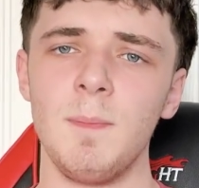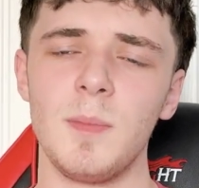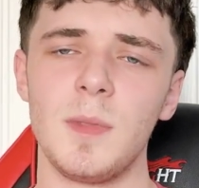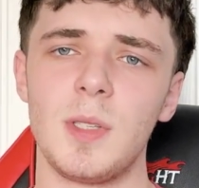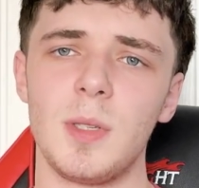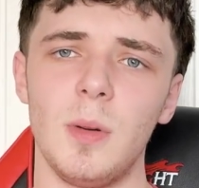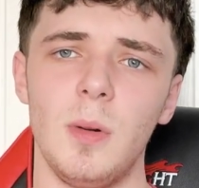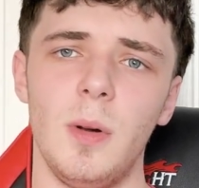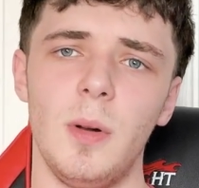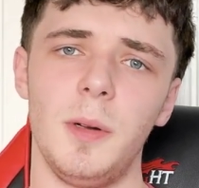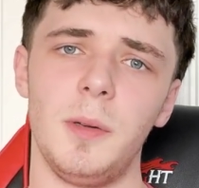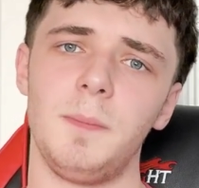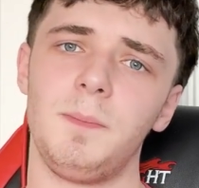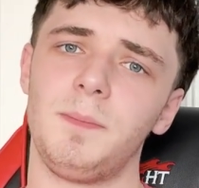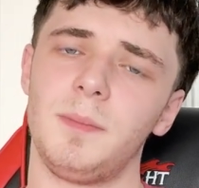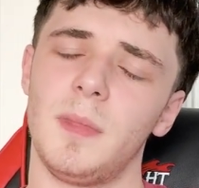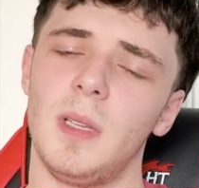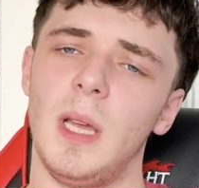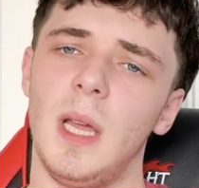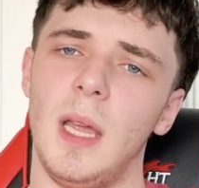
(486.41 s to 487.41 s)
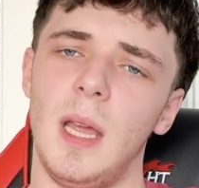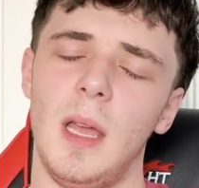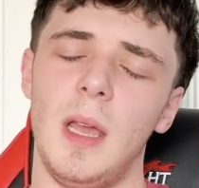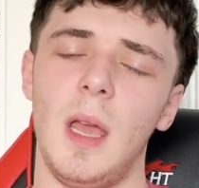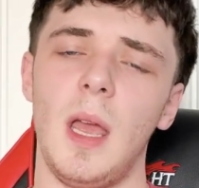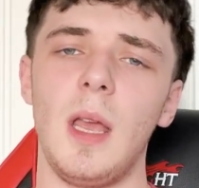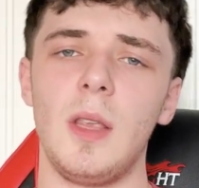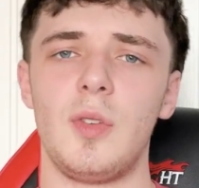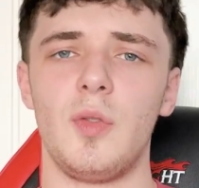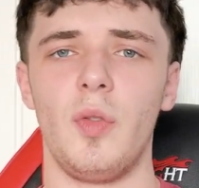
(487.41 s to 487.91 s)
So
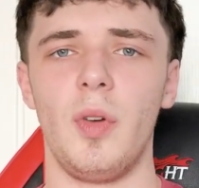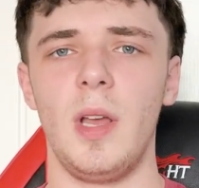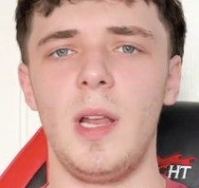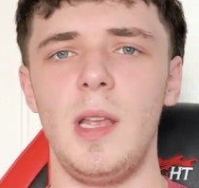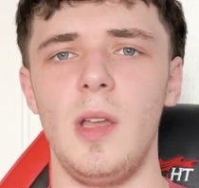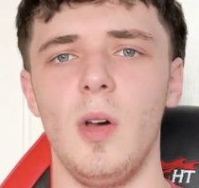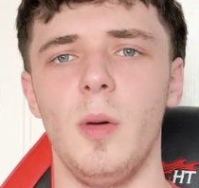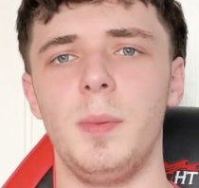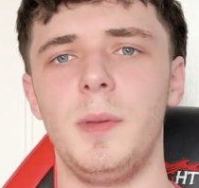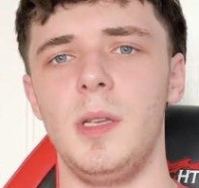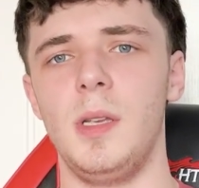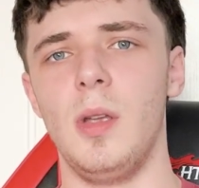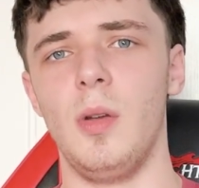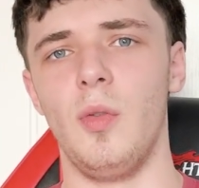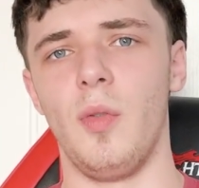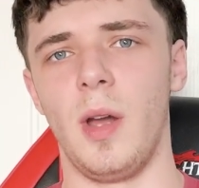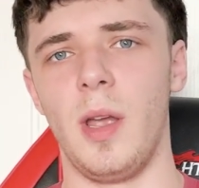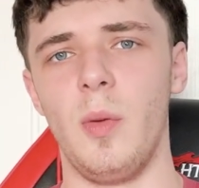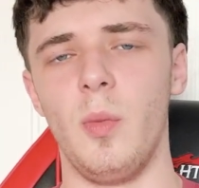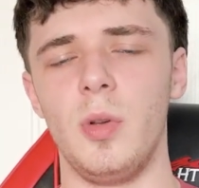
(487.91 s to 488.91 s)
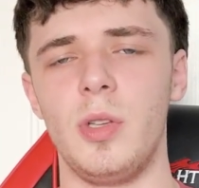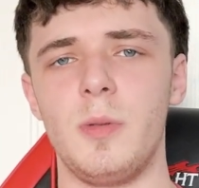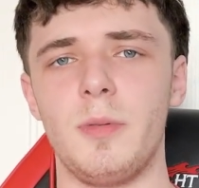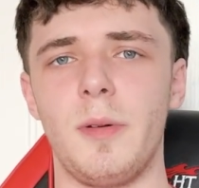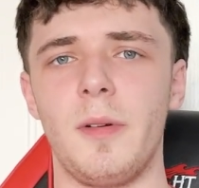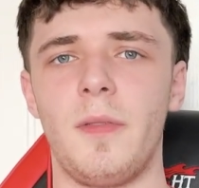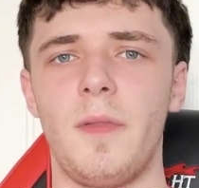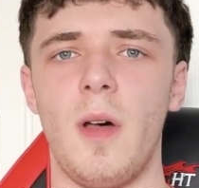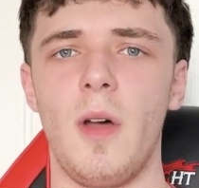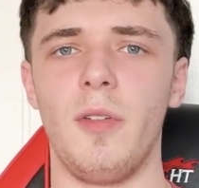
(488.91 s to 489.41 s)
it's really up to you, right? Would you
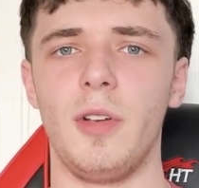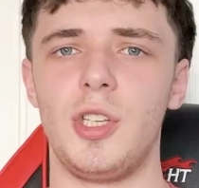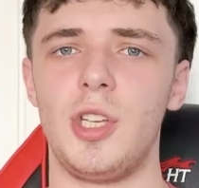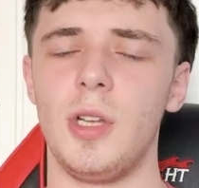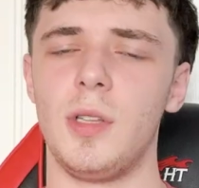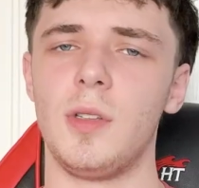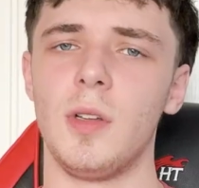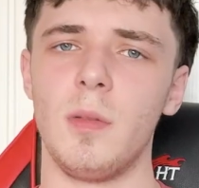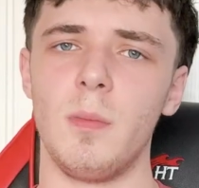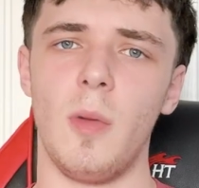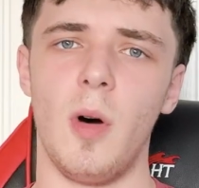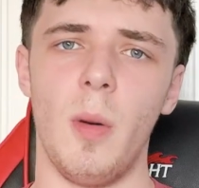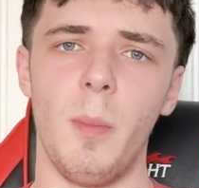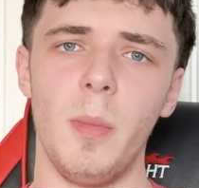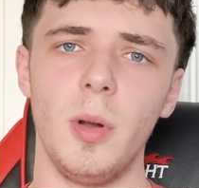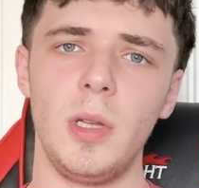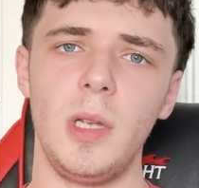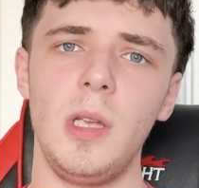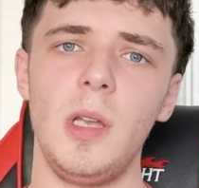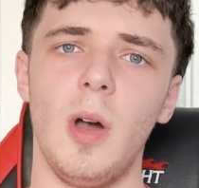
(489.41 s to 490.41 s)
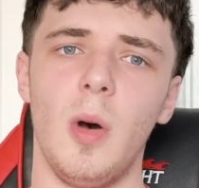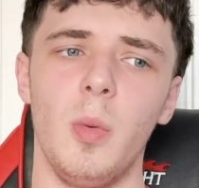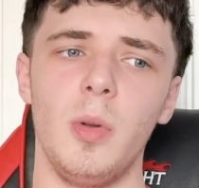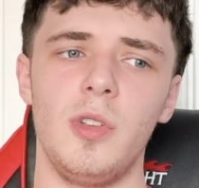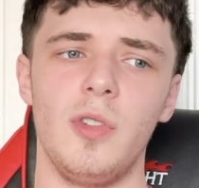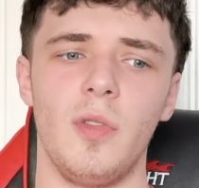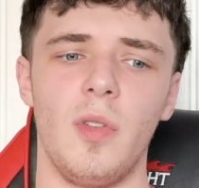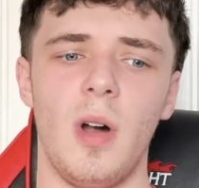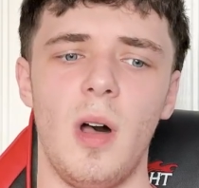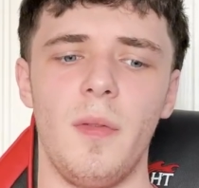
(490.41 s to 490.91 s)
prefer a shit ton more money, or would
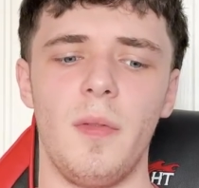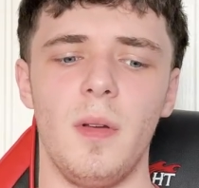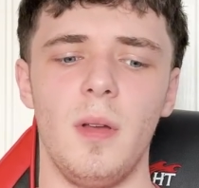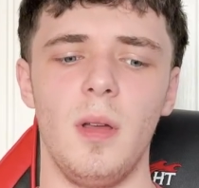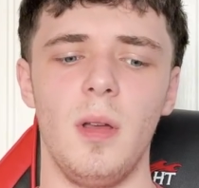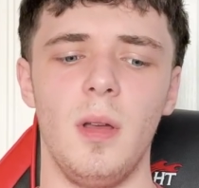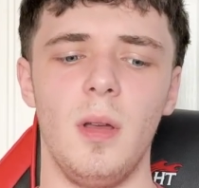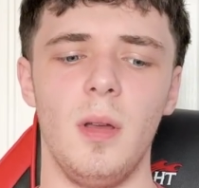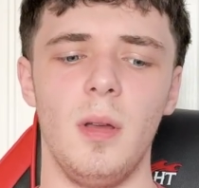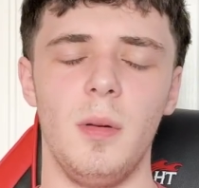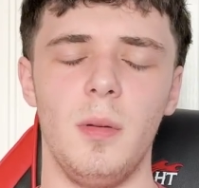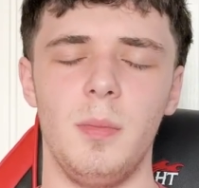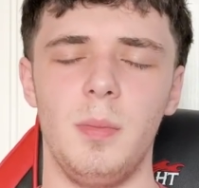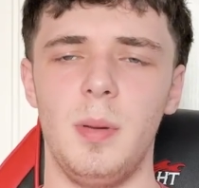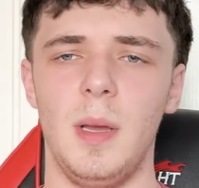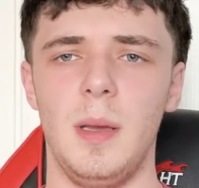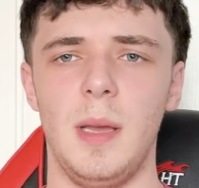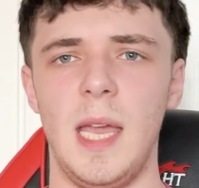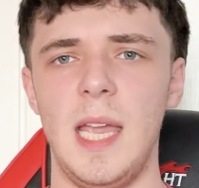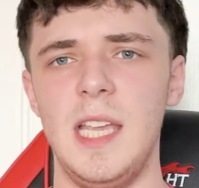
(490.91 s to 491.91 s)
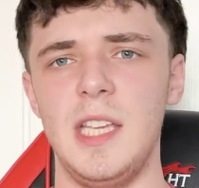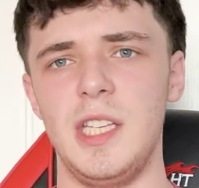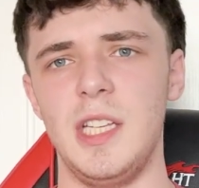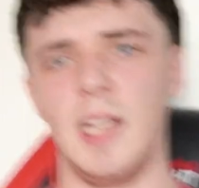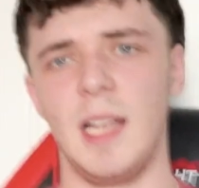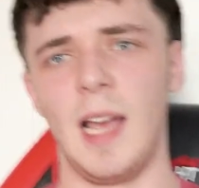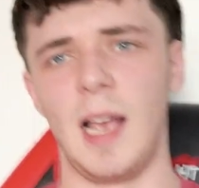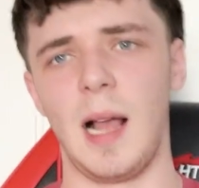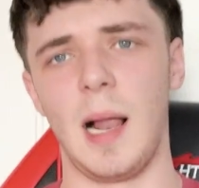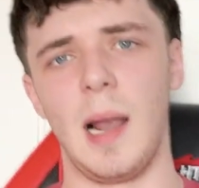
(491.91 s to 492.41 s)
you rather easy
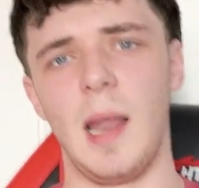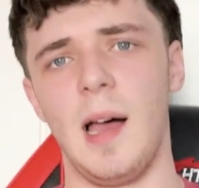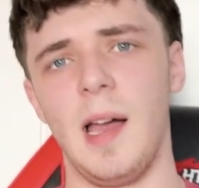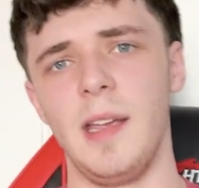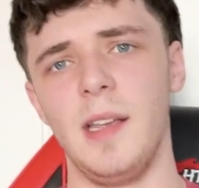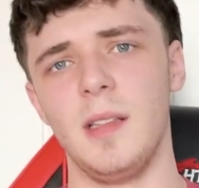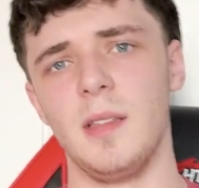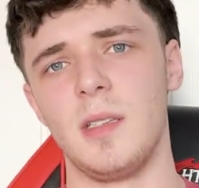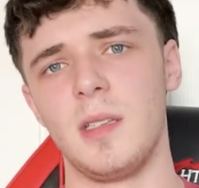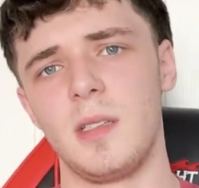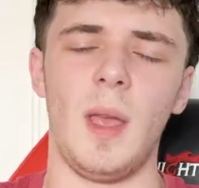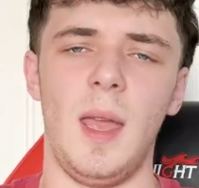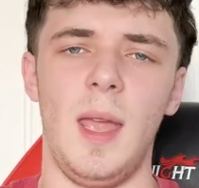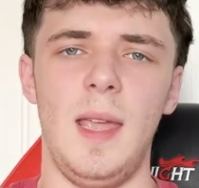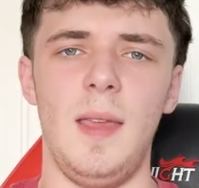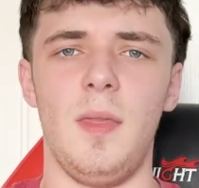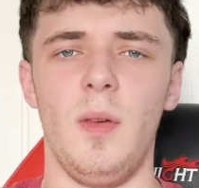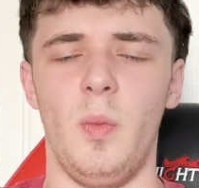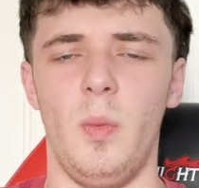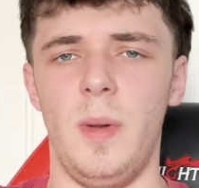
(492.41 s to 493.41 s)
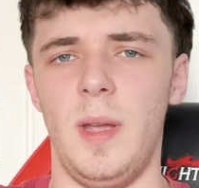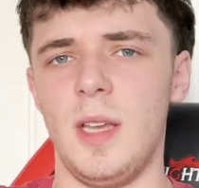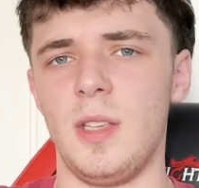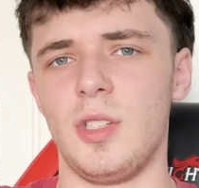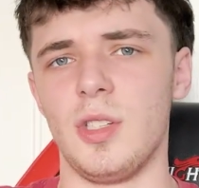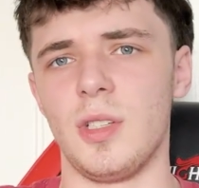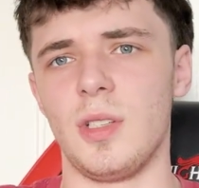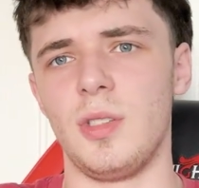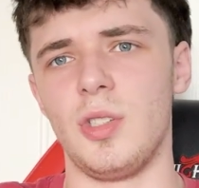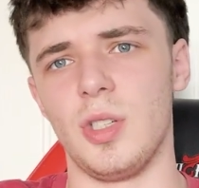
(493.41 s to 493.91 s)
to get clients? Either way,
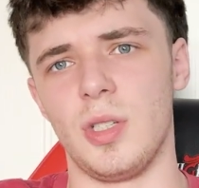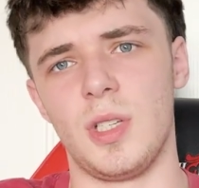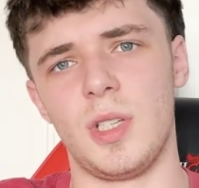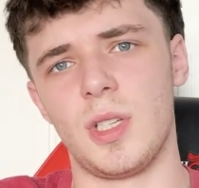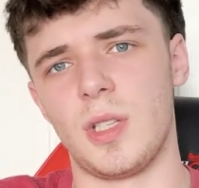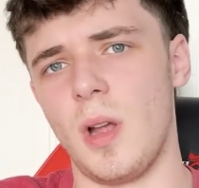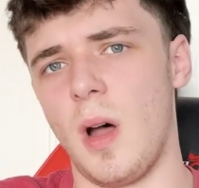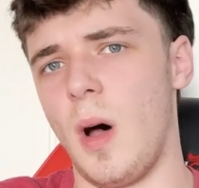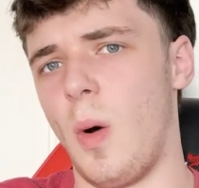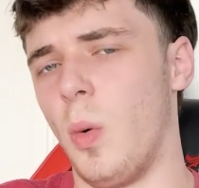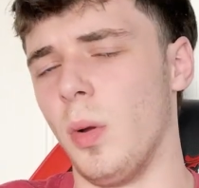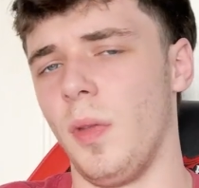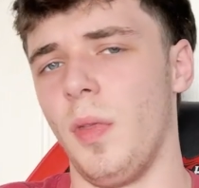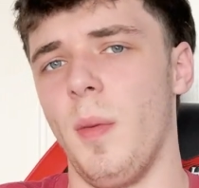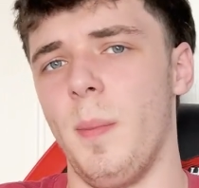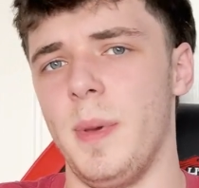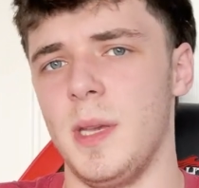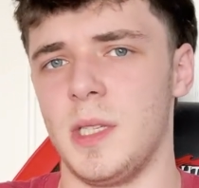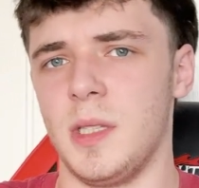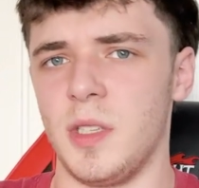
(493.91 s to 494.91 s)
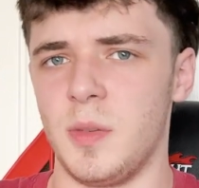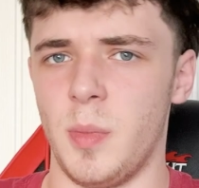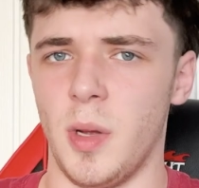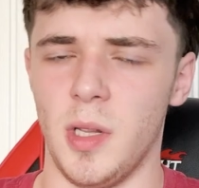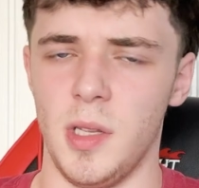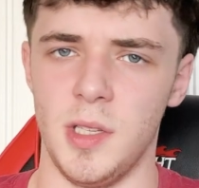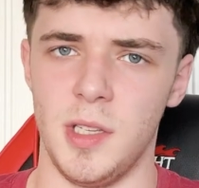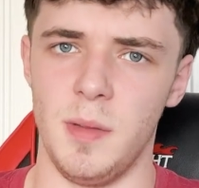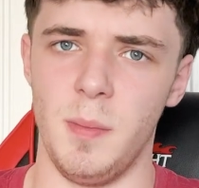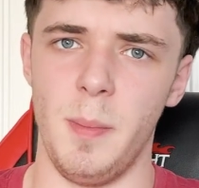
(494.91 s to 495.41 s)
just start one of the business
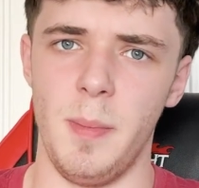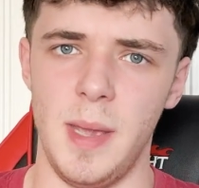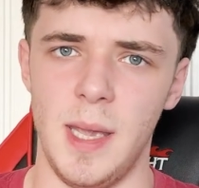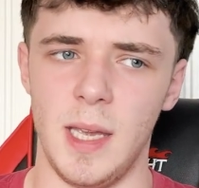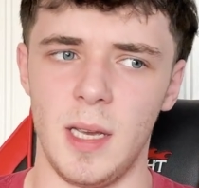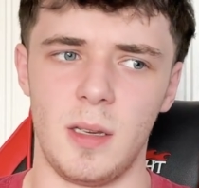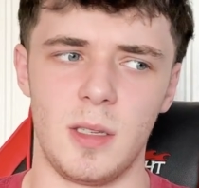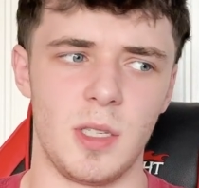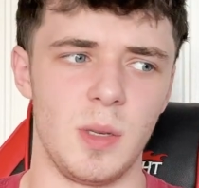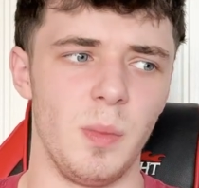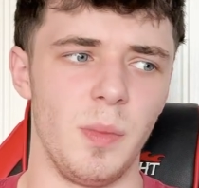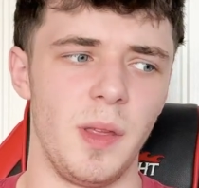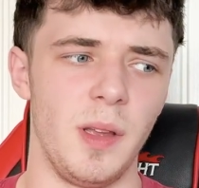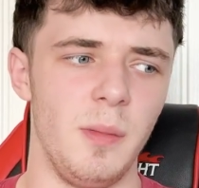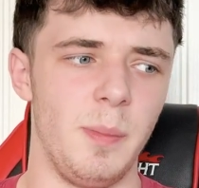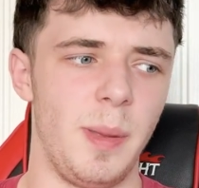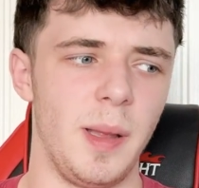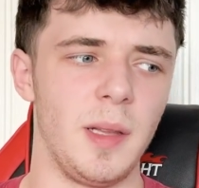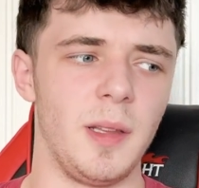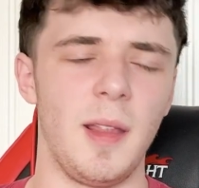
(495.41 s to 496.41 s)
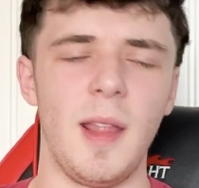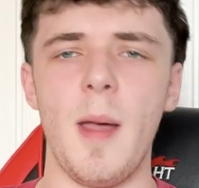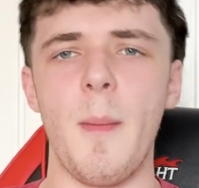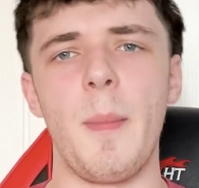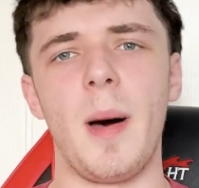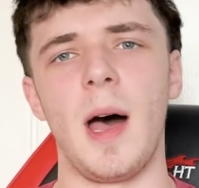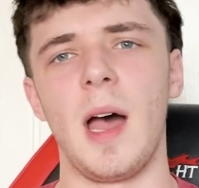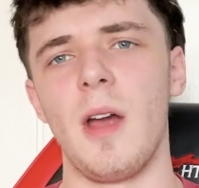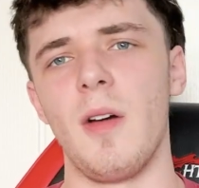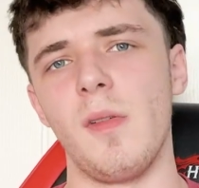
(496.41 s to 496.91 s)
models and make something, build an
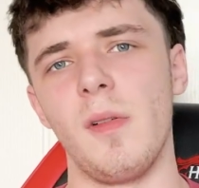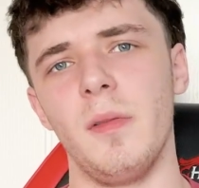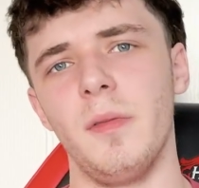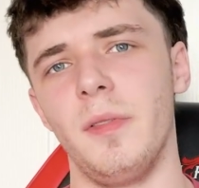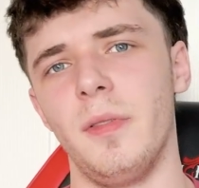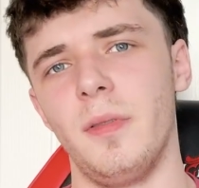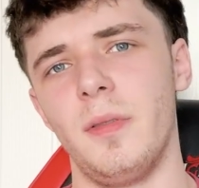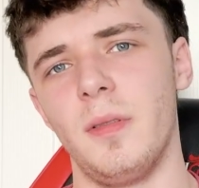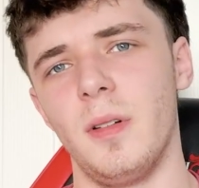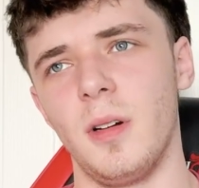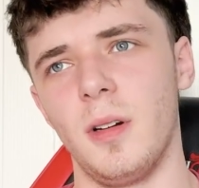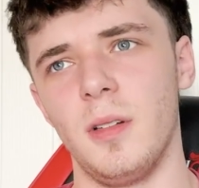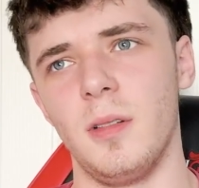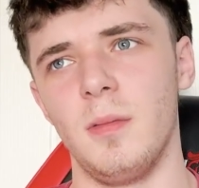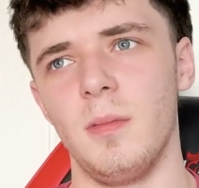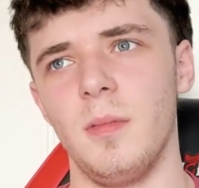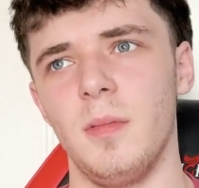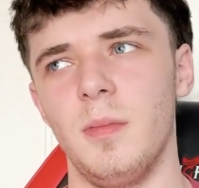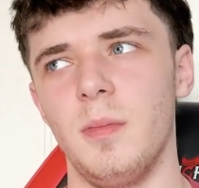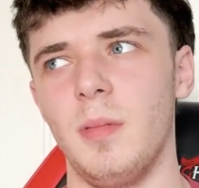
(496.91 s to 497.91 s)
empire of fucking